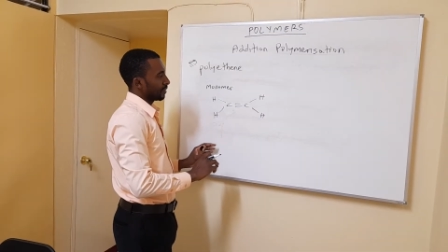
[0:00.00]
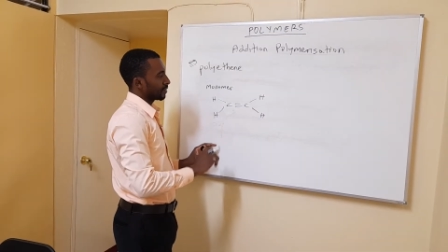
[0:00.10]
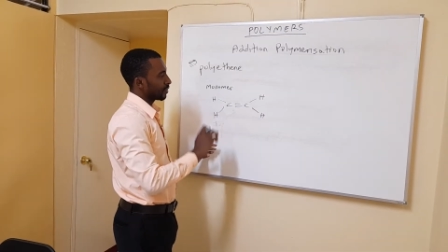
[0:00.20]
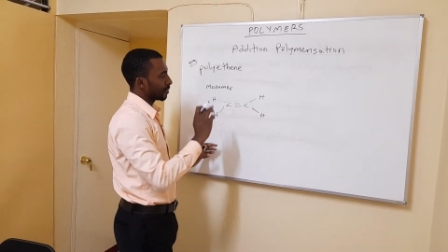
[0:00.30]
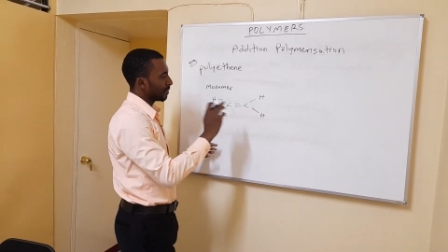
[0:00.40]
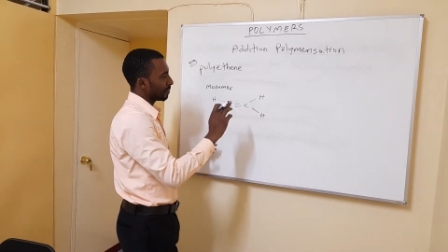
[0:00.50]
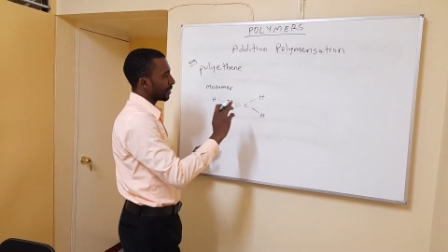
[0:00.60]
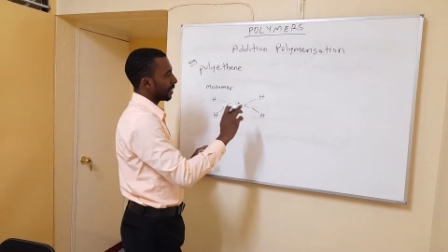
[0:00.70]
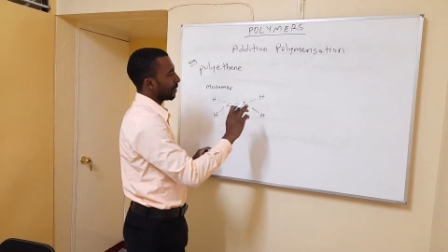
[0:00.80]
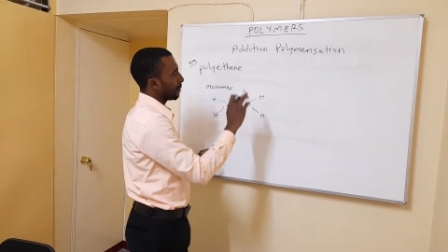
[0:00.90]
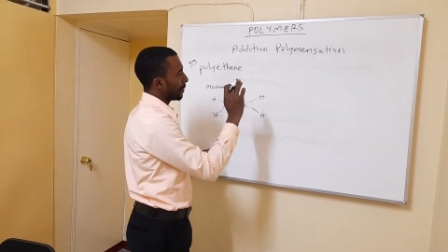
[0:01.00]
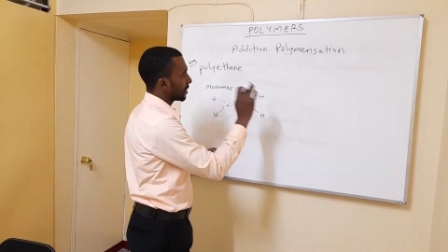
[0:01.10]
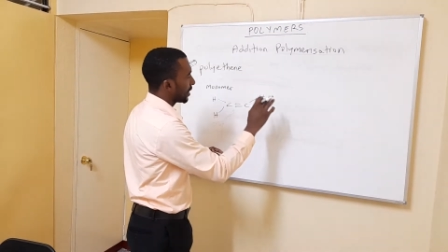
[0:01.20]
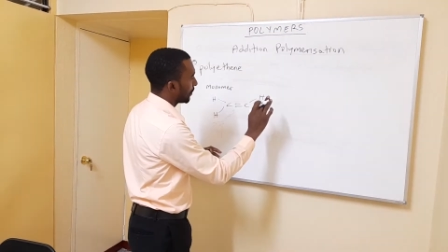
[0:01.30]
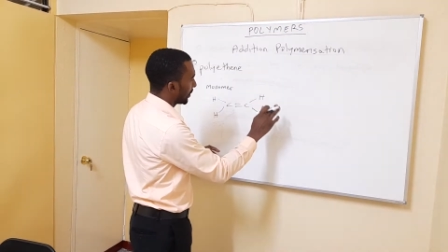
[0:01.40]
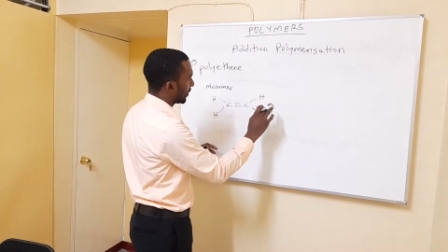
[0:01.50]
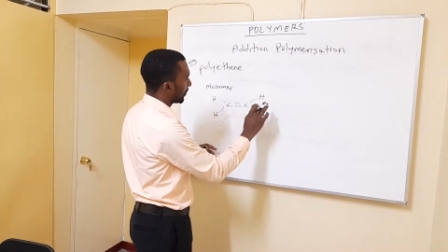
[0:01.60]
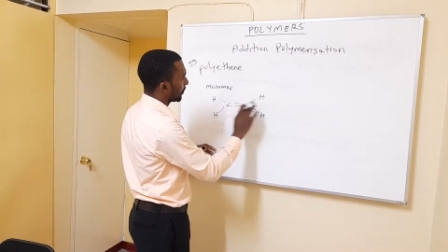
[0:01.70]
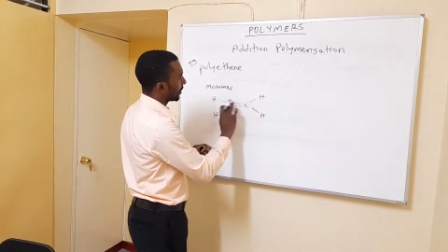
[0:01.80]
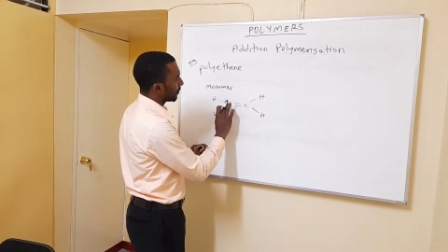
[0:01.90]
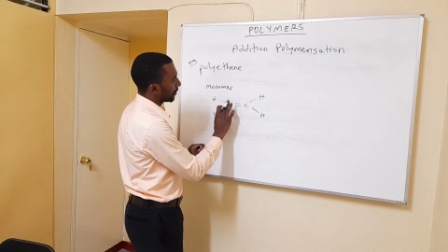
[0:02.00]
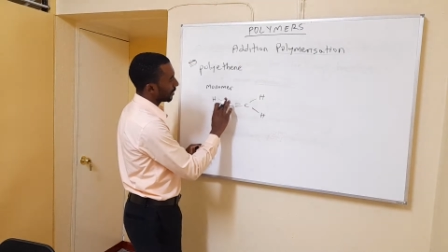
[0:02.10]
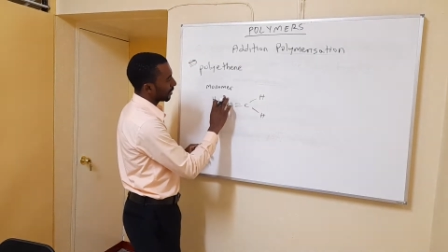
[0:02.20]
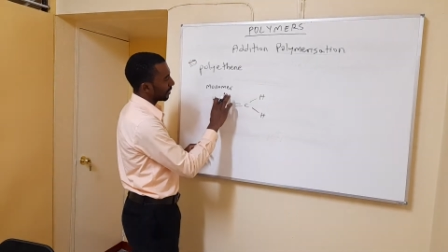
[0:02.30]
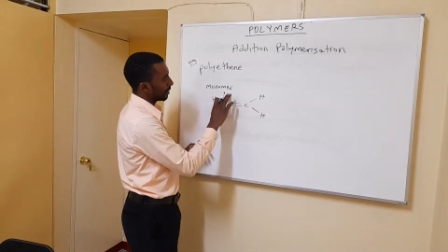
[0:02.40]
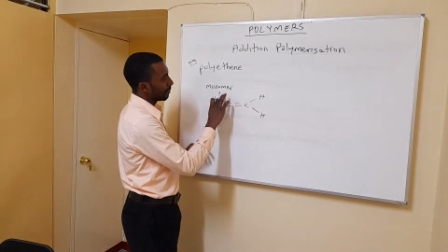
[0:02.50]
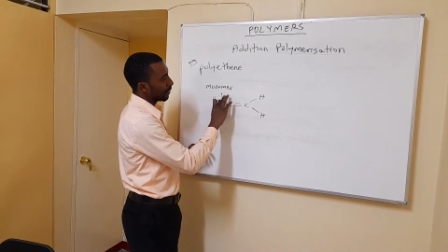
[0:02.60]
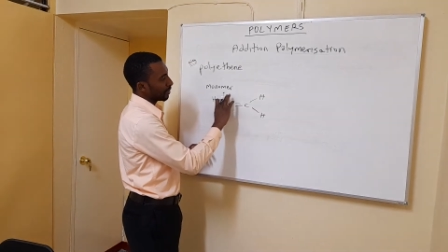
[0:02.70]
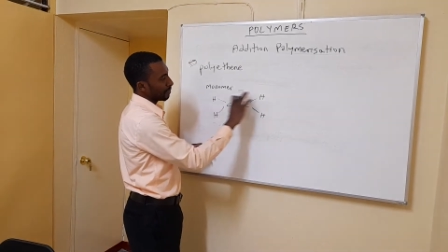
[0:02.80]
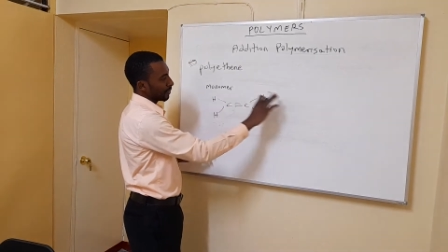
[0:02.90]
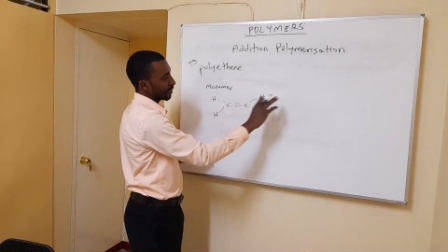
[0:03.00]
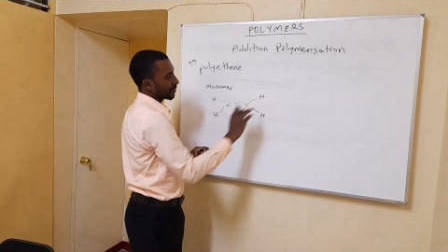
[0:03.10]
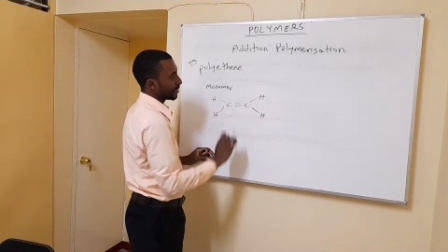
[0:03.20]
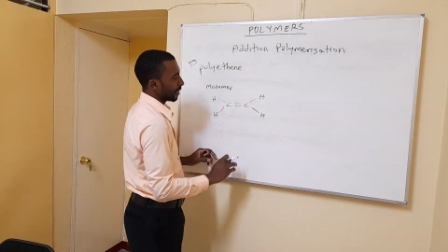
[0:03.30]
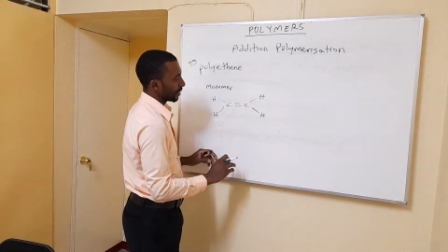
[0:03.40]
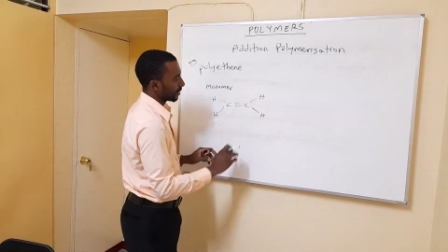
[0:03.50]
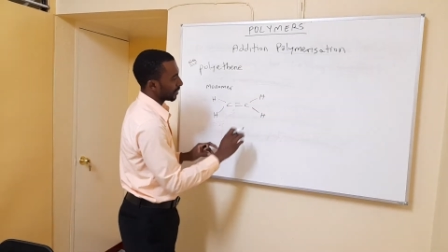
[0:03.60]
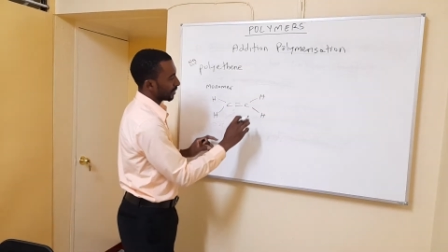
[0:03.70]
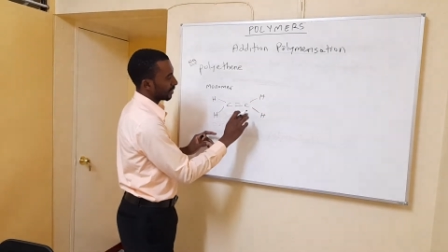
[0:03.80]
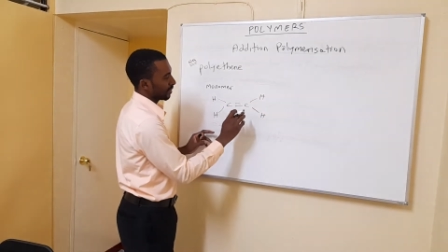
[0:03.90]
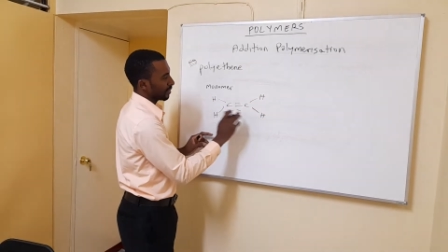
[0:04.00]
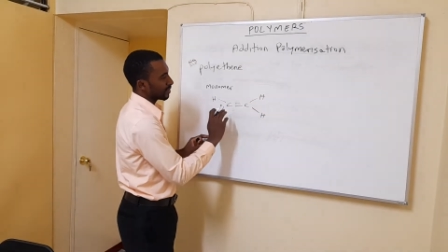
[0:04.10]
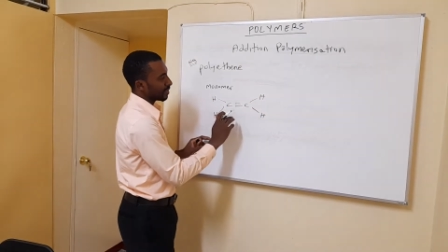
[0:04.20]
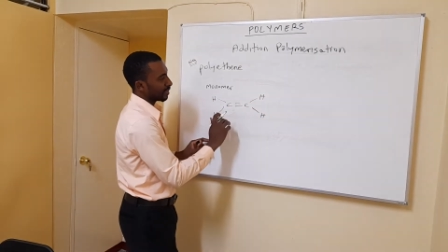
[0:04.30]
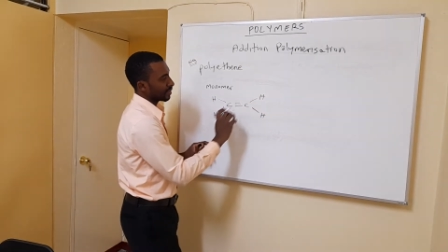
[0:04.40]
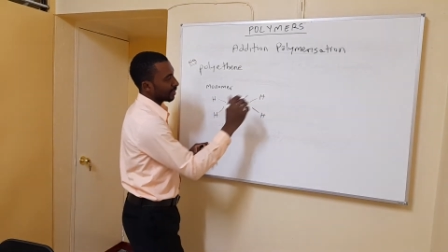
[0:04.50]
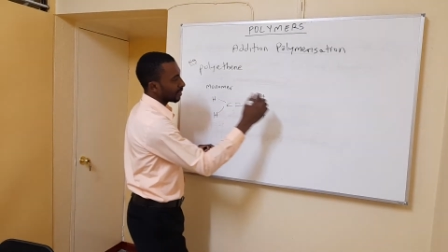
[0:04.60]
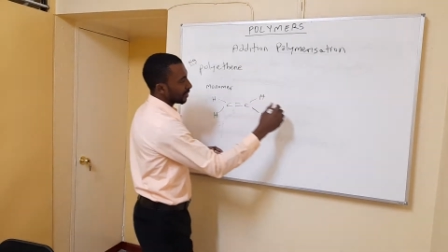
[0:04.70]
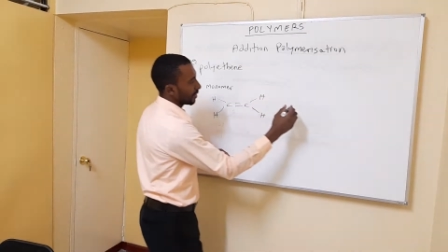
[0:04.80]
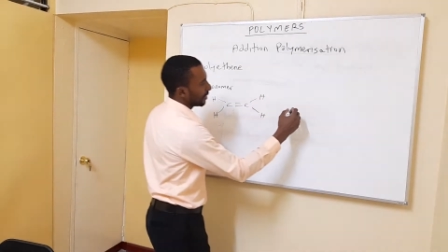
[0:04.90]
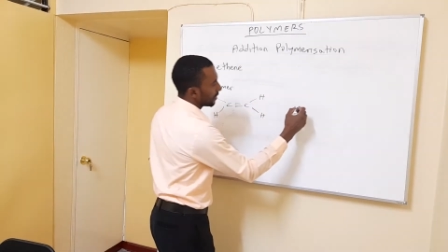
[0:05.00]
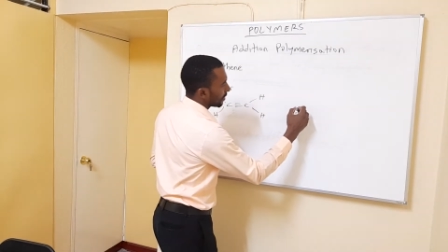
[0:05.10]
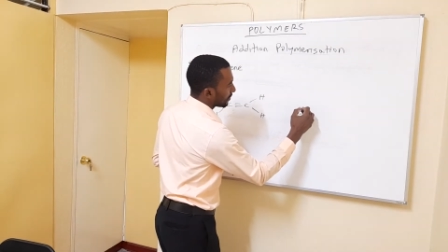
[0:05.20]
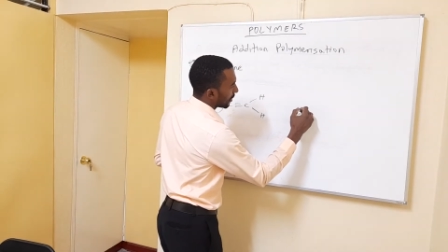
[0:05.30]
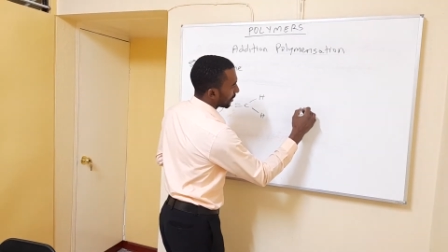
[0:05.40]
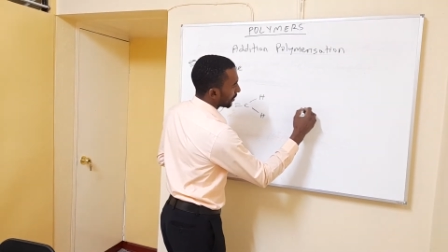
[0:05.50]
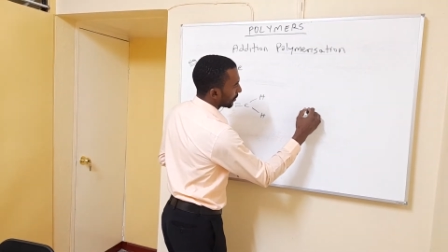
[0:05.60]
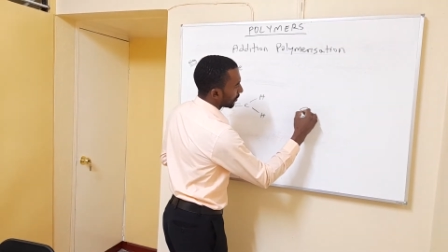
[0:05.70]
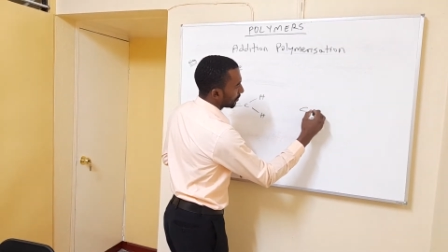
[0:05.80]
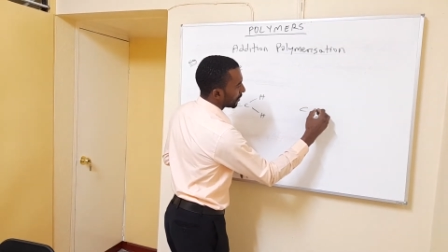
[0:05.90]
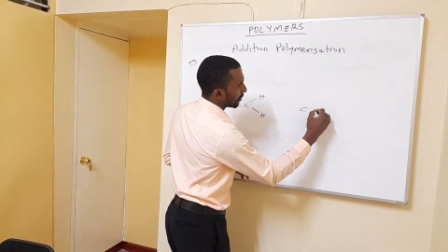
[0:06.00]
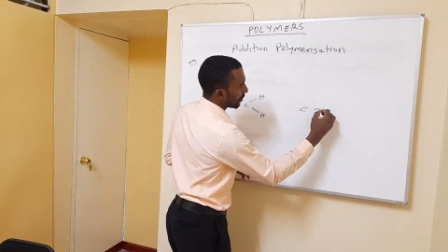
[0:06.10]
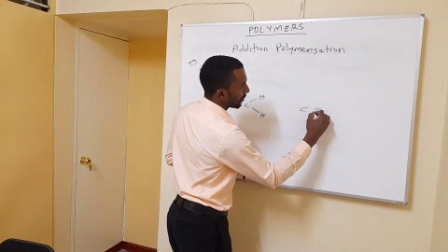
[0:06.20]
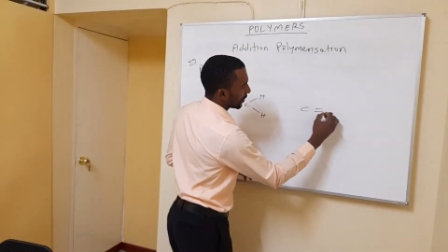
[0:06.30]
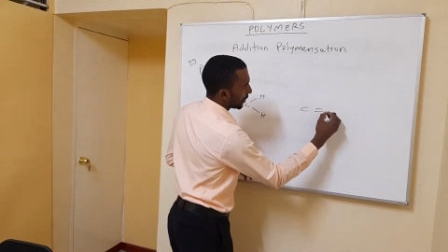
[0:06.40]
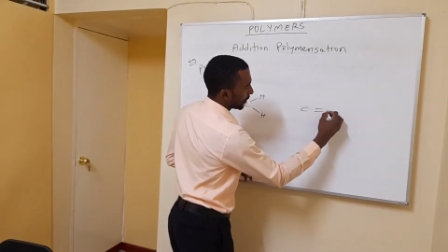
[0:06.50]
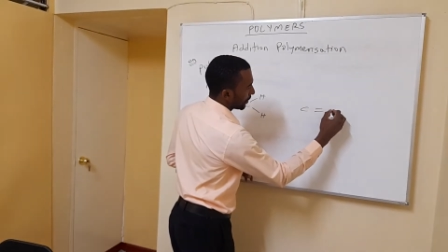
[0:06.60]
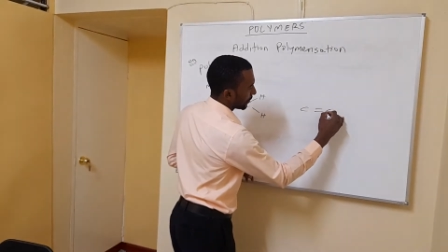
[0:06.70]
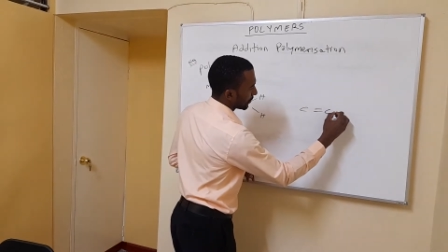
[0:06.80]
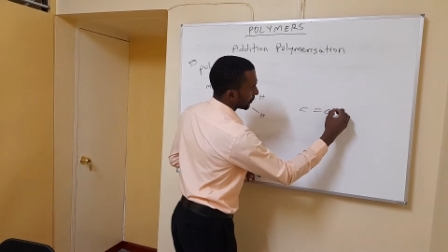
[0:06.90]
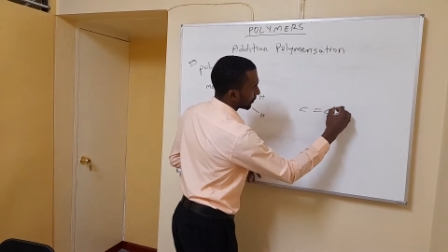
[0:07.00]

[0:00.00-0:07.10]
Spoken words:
so remember that what's happening when the monomers react is that another ethene molecule will be over here.